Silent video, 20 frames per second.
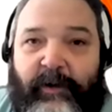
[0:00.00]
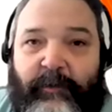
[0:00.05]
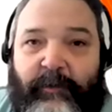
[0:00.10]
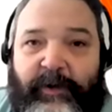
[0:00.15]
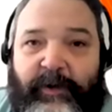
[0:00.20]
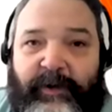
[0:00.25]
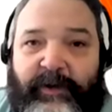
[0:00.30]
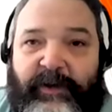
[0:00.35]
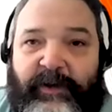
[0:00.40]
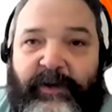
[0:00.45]

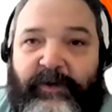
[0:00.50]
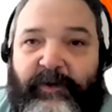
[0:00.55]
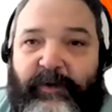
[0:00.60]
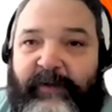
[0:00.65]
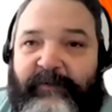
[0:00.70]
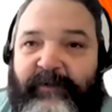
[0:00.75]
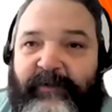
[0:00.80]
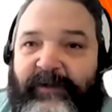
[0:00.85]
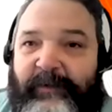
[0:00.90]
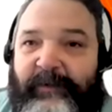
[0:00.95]
you do
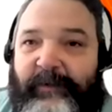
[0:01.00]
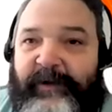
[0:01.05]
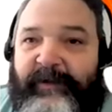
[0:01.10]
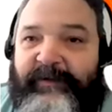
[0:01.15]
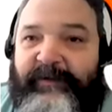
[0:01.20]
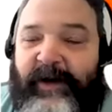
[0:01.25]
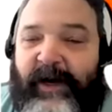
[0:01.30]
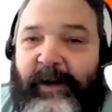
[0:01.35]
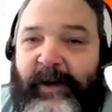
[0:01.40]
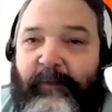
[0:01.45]
have a
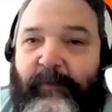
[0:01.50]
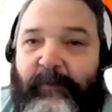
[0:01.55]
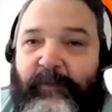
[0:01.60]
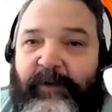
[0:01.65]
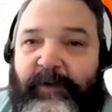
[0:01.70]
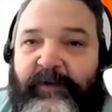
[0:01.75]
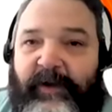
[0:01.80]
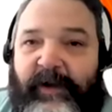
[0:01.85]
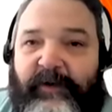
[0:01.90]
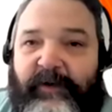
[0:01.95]
limited time
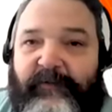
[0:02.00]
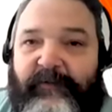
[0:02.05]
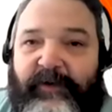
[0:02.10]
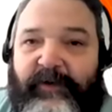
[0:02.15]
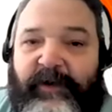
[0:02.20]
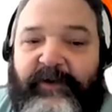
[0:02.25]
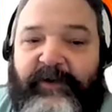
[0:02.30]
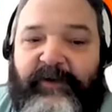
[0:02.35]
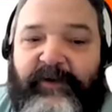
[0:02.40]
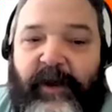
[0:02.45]
to take a
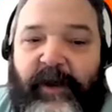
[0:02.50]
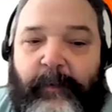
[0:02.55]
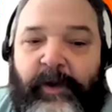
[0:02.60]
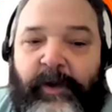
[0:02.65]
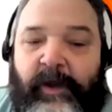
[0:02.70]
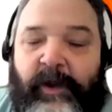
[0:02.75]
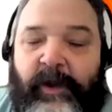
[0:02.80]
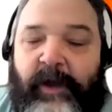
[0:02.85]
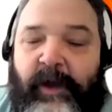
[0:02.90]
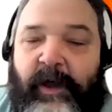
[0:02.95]
free exam,
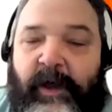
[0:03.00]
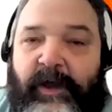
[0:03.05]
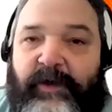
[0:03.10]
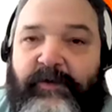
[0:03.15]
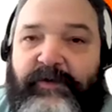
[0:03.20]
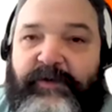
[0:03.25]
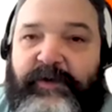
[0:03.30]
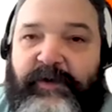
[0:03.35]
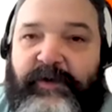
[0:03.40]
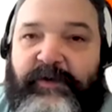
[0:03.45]

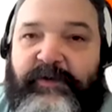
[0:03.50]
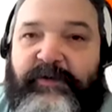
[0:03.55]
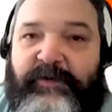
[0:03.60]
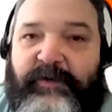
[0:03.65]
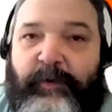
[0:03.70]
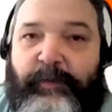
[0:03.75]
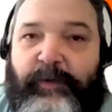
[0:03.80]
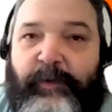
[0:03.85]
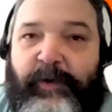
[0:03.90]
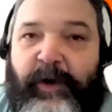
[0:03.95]
you should
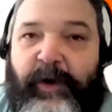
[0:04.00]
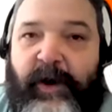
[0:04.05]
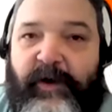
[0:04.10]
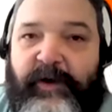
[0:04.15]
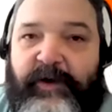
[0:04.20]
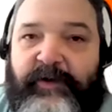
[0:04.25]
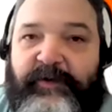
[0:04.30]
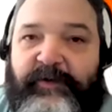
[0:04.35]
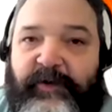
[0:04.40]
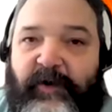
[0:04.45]
still prepare
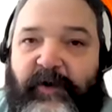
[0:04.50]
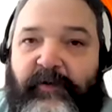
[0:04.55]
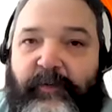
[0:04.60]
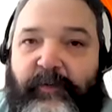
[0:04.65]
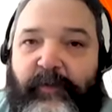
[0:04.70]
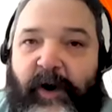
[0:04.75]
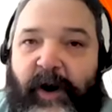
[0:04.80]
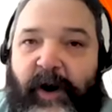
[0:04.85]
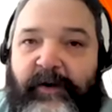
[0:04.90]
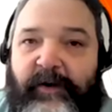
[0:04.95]
yourself
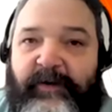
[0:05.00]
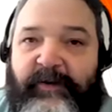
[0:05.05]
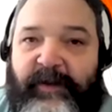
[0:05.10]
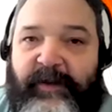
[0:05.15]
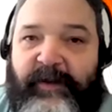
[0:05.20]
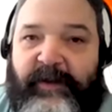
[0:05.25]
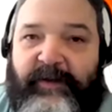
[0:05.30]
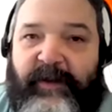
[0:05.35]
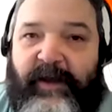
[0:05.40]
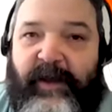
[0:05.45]
prior to
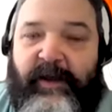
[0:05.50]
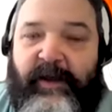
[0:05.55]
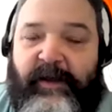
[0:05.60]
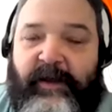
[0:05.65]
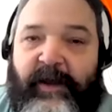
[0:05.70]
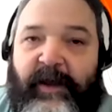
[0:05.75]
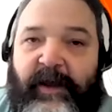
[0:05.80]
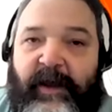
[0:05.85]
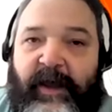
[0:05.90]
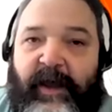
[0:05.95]
that day
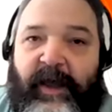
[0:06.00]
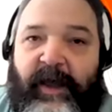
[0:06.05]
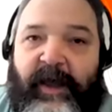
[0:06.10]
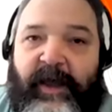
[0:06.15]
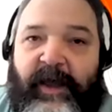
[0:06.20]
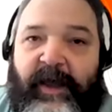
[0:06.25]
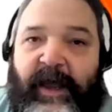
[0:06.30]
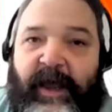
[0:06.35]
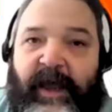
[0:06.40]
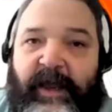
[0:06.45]

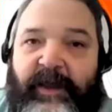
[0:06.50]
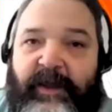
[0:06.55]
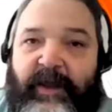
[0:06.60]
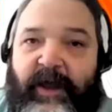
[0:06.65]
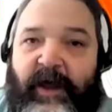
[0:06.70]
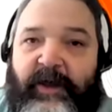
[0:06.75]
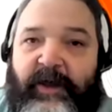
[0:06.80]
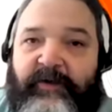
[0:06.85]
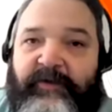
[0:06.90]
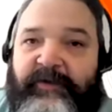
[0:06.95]
and
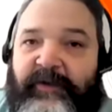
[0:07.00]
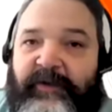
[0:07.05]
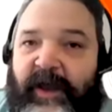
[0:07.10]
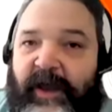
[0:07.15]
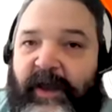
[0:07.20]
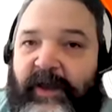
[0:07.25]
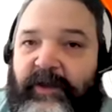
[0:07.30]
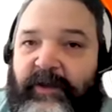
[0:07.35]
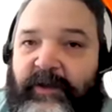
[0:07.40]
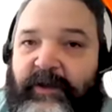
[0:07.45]

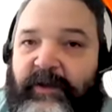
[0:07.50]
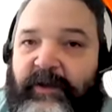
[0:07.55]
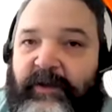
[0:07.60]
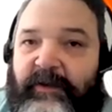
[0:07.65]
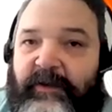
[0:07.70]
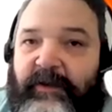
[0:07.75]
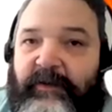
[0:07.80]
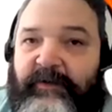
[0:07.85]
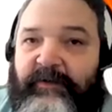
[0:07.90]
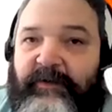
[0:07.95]
understand the
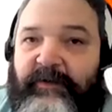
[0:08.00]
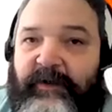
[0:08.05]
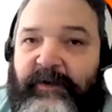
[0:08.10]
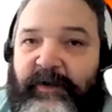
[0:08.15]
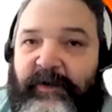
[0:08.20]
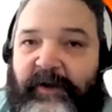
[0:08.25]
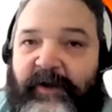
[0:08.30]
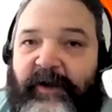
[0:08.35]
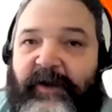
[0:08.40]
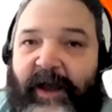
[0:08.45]

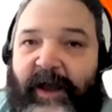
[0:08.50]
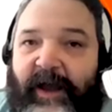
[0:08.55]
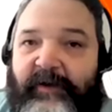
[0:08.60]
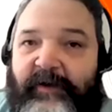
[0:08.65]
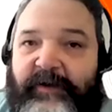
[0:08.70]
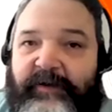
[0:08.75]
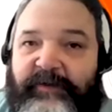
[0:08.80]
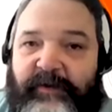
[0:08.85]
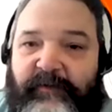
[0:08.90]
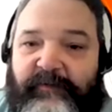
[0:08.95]

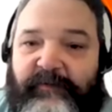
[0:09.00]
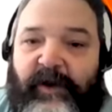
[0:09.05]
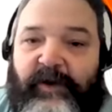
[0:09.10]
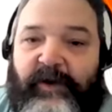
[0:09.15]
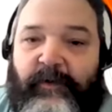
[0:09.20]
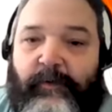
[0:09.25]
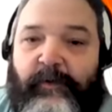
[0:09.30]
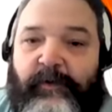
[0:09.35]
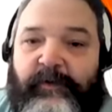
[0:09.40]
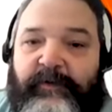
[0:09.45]
technicalities of
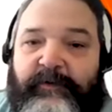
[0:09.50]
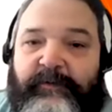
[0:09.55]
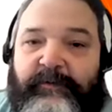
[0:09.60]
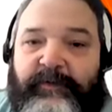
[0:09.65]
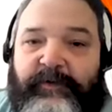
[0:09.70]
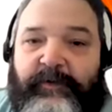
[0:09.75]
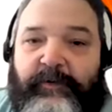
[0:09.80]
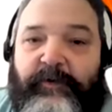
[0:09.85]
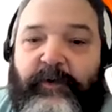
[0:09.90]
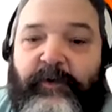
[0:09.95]
that course.
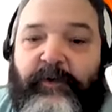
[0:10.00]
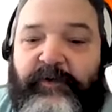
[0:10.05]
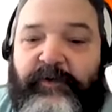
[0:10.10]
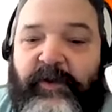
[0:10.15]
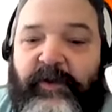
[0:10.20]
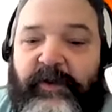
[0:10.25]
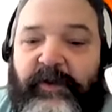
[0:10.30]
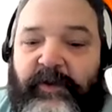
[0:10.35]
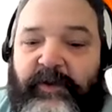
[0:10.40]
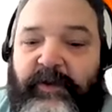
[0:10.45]
So those
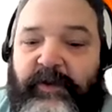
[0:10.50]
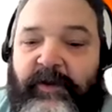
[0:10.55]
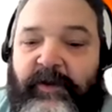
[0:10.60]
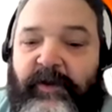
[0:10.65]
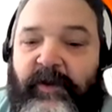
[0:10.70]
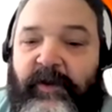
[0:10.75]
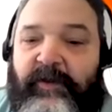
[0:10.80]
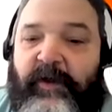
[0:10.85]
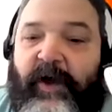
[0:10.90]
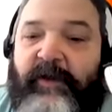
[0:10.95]
are the
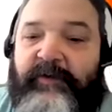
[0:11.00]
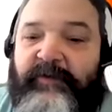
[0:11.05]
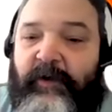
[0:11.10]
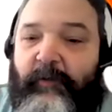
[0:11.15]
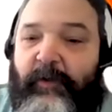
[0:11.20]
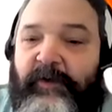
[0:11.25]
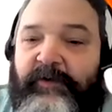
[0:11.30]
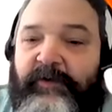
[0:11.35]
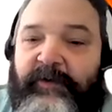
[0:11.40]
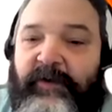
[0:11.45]
thoughts I
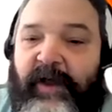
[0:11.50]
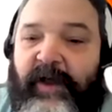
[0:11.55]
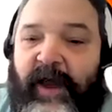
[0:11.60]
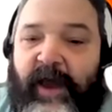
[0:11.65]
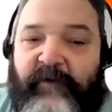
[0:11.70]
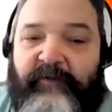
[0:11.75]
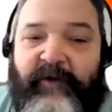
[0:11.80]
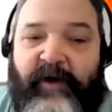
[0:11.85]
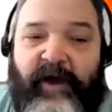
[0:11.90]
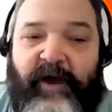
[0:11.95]
want you to
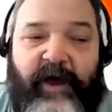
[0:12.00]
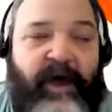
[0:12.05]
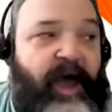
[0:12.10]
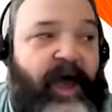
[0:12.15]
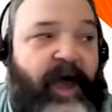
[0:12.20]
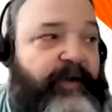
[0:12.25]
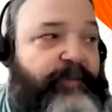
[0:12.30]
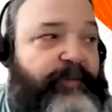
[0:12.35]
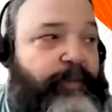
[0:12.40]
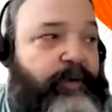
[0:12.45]
have
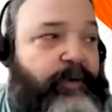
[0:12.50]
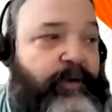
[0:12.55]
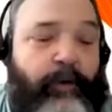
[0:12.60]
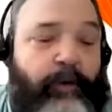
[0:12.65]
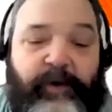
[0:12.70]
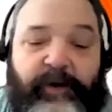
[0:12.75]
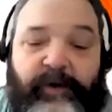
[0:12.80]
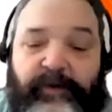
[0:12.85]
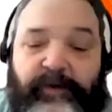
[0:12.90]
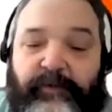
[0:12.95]
as we're
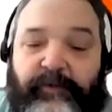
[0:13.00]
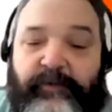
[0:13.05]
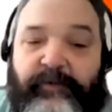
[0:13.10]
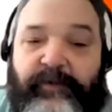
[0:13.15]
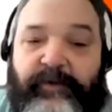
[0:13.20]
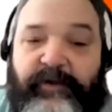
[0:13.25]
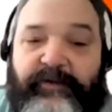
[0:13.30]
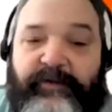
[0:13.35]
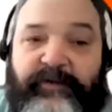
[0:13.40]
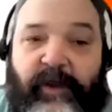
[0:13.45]
going
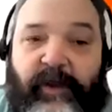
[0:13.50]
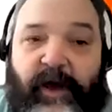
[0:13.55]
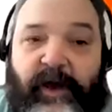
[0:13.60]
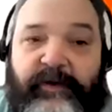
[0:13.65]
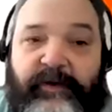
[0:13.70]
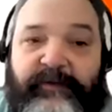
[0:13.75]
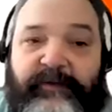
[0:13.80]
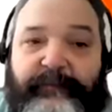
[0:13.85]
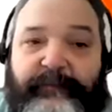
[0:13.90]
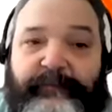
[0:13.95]
through these
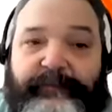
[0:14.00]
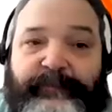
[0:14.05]
slides.